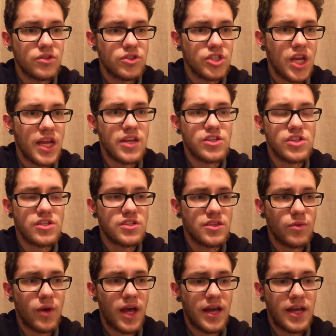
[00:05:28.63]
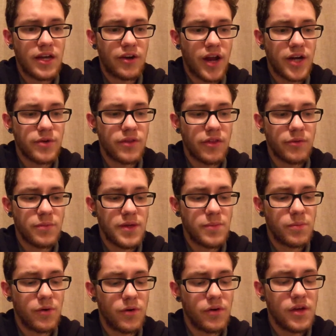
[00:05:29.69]
changes the way I interact with other
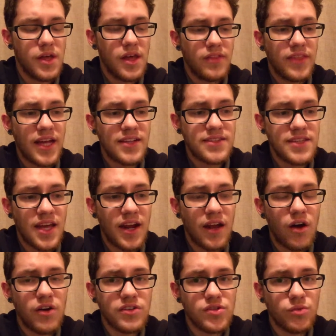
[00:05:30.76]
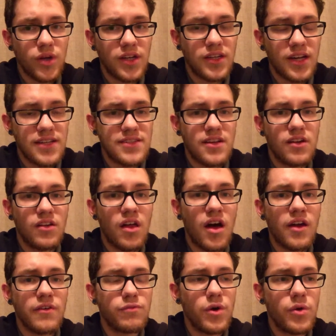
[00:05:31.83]
people. That said, I also recognize that a
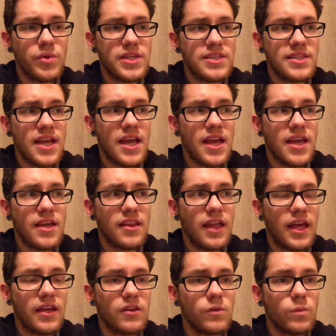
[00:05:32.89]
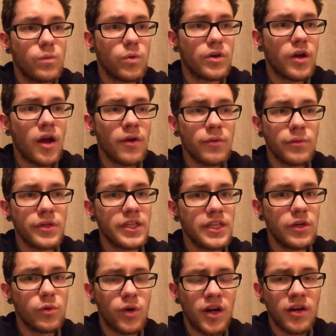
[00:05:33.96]
lot of what we say, like, we're not really
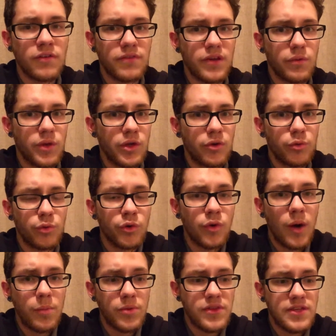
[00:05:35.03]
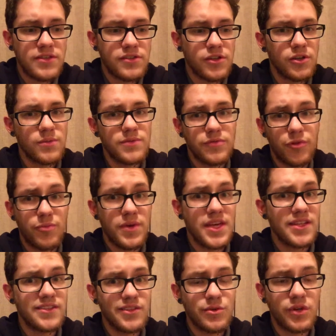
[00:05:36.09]
aware of it. We grew up with these terms. For
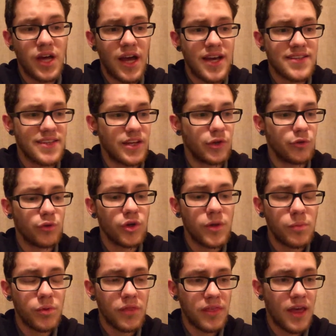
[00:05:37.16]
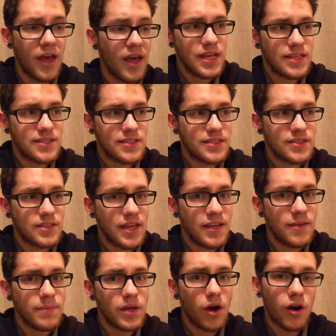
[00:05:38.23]
me, it's you guys. I grew up with that. It
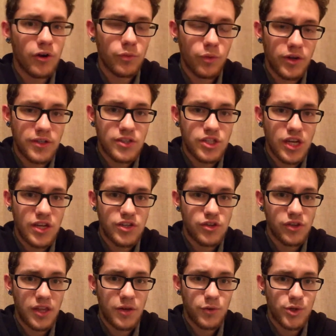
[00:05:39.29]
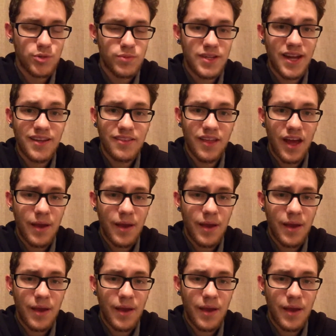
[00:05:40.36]
can be hard work to change your language, but I